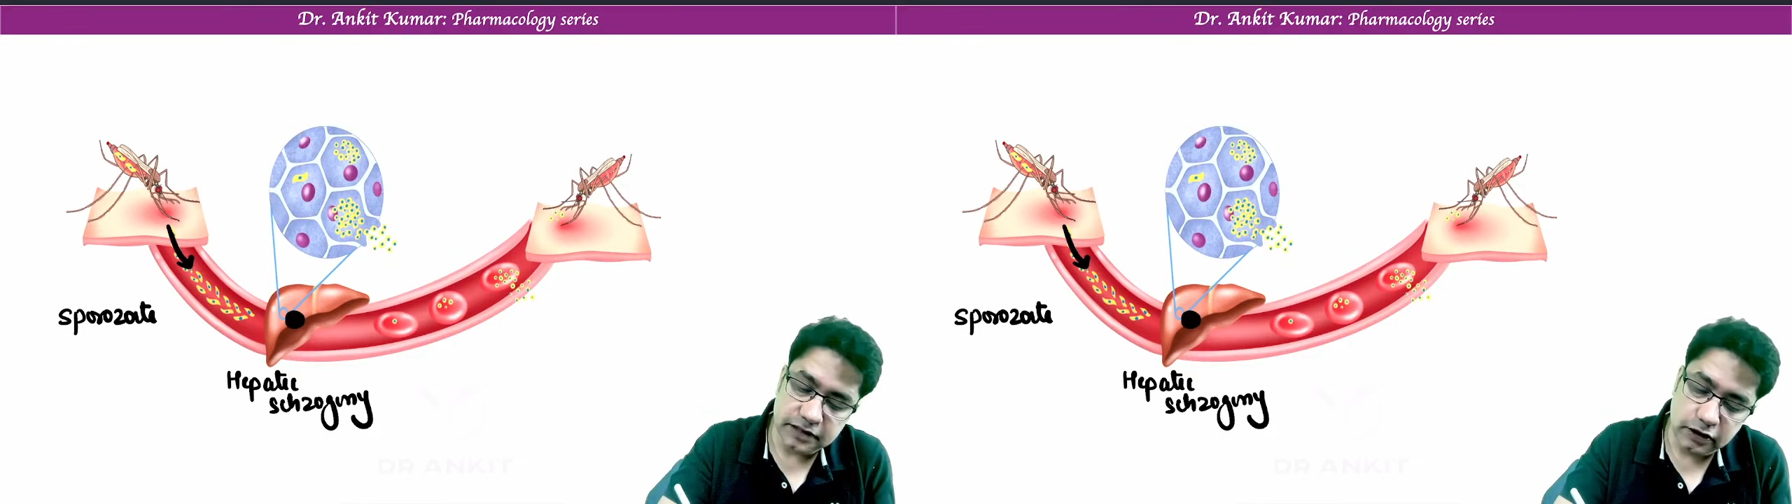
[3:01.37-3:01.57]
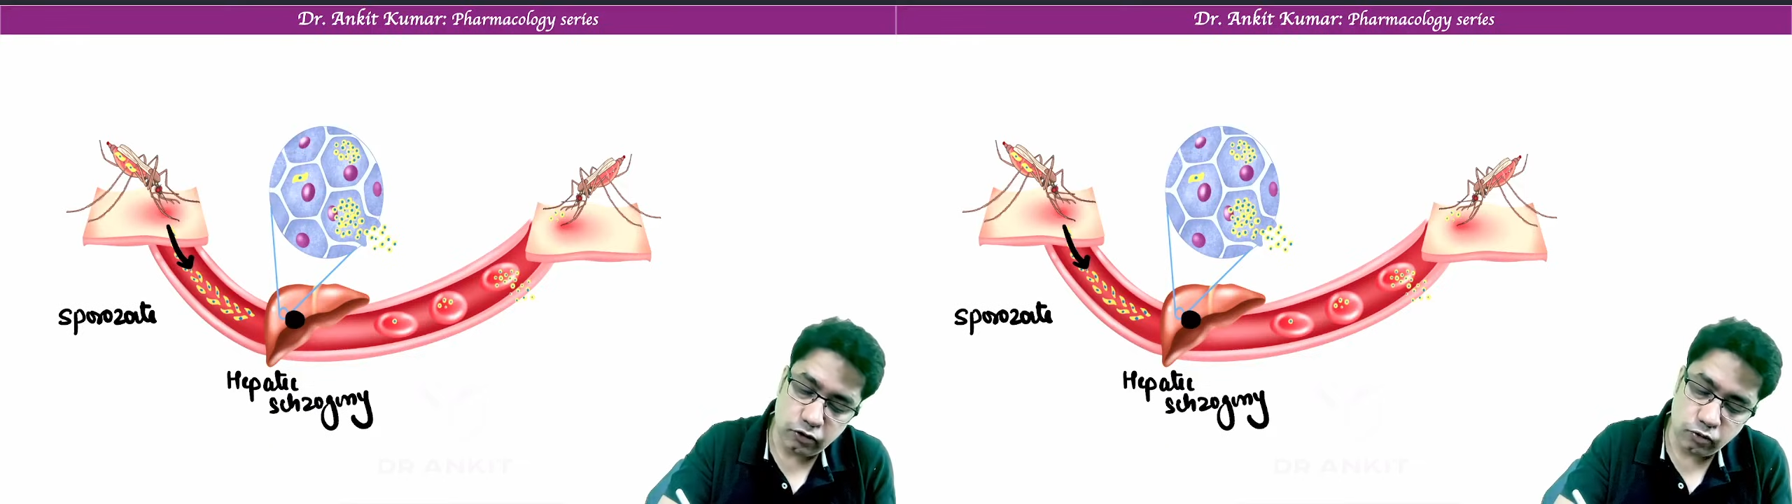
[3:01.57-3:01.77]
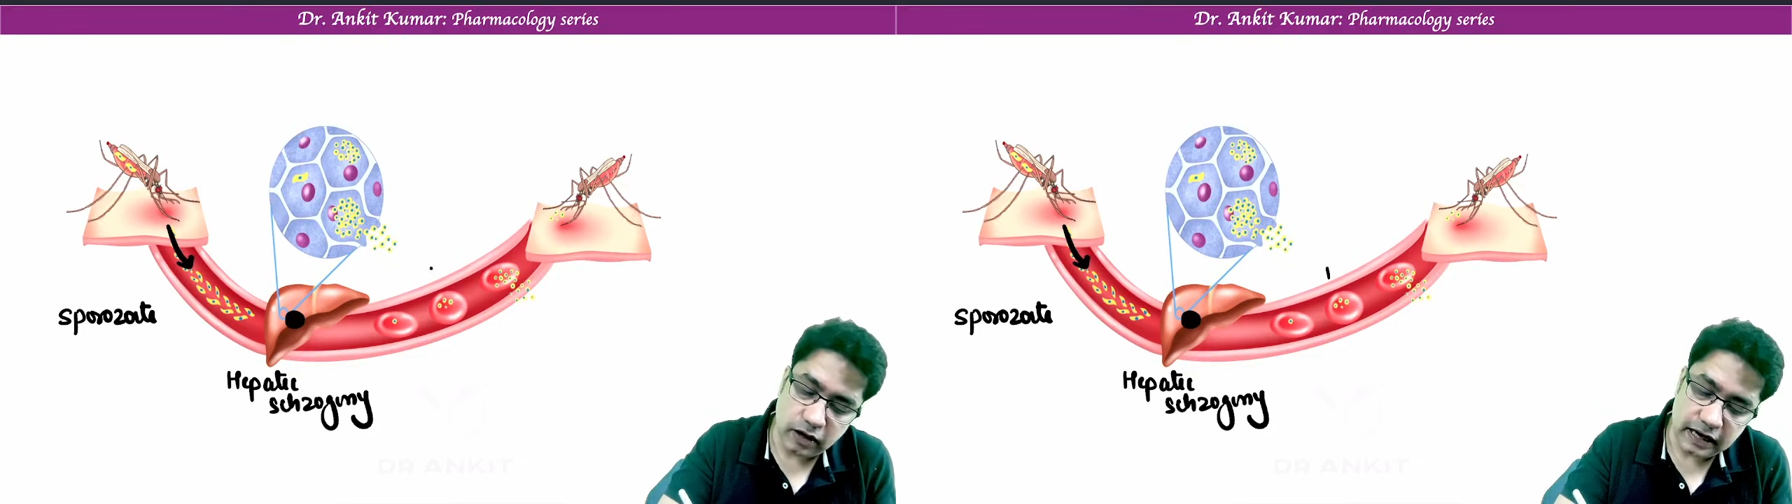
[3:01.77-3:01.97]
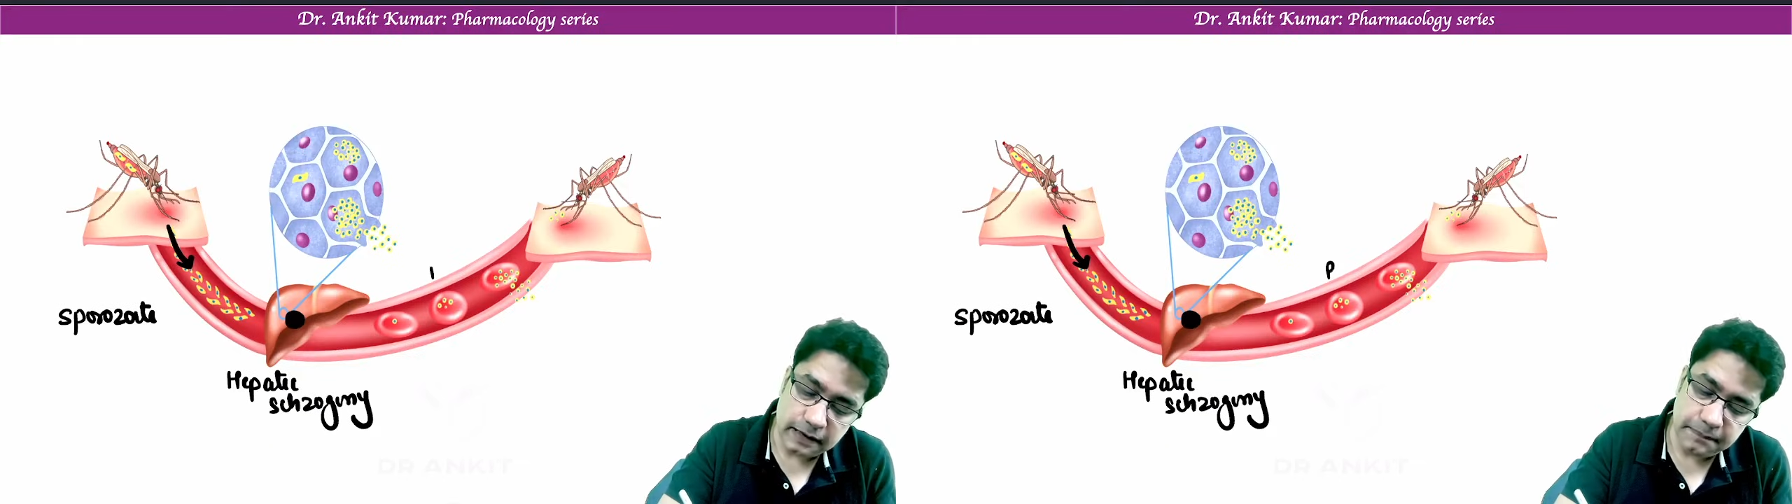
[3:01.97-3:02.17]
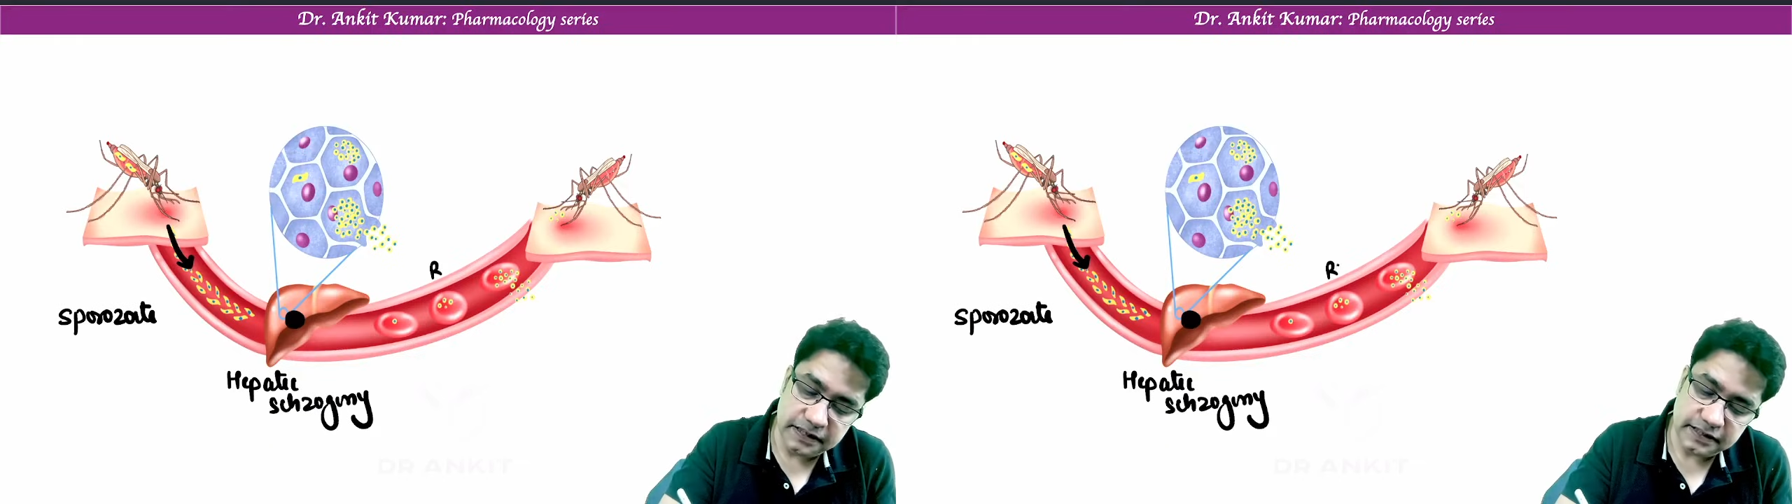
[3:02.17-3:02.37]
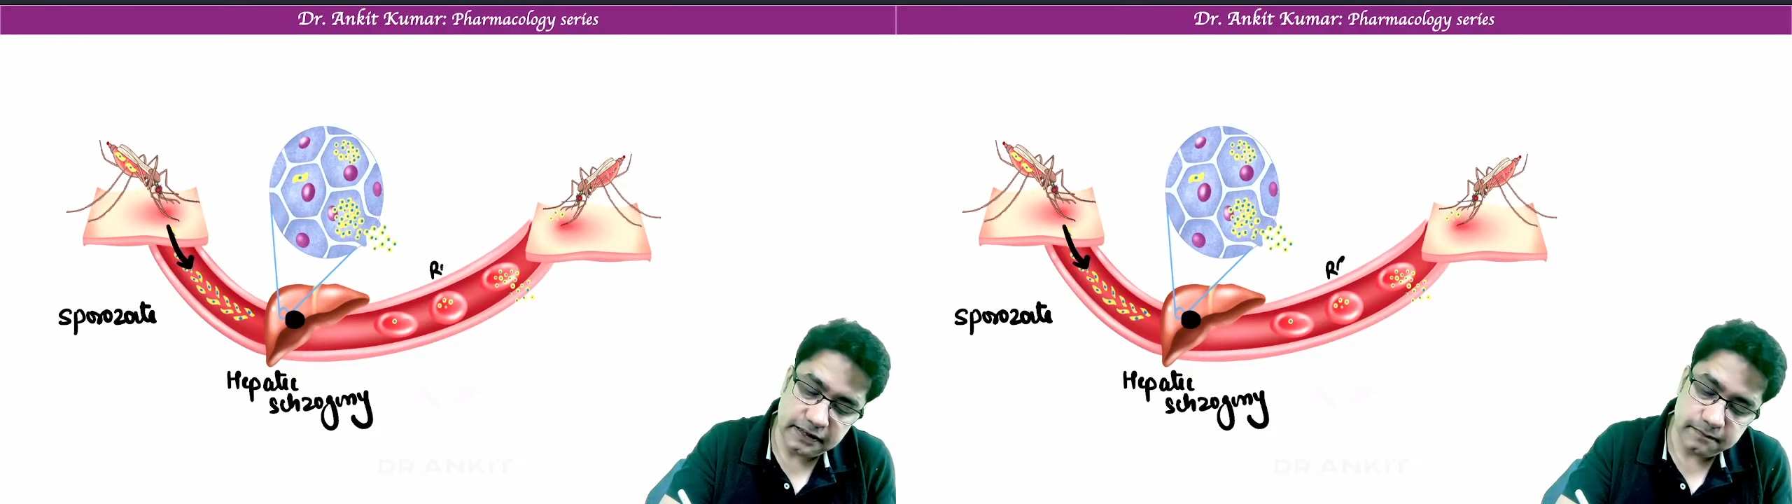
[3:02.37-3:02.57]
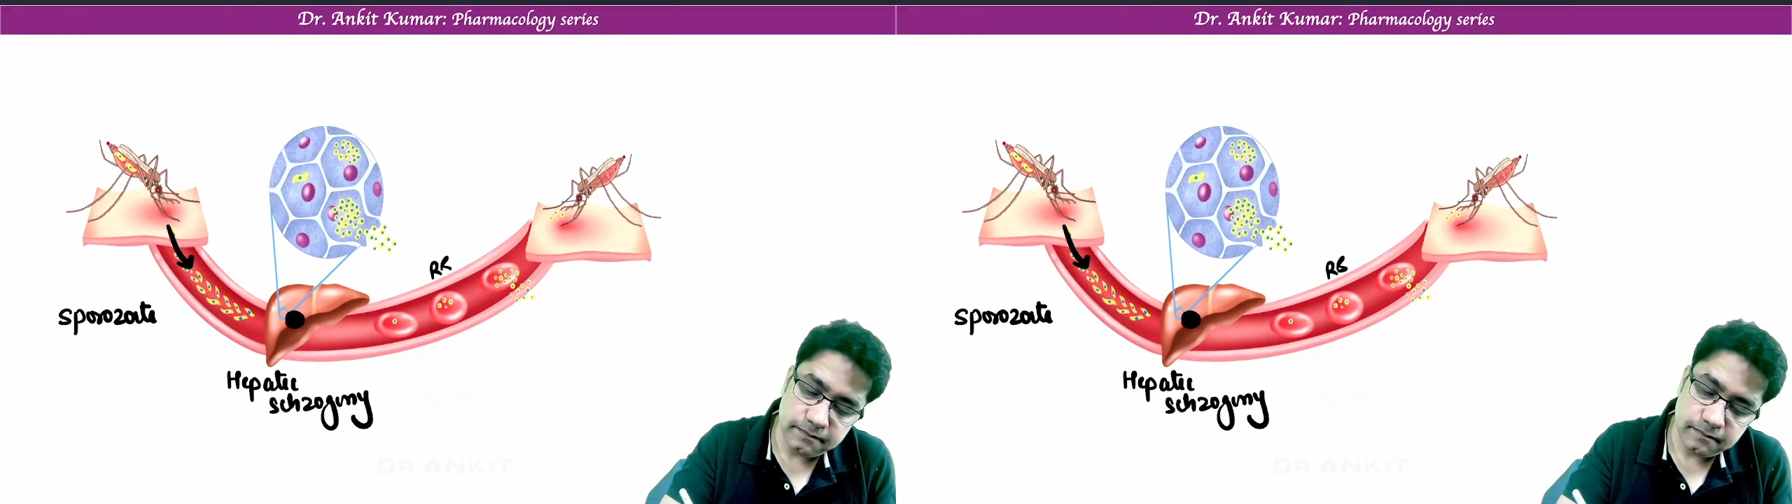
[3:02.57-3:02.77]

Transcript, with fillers: into RBC.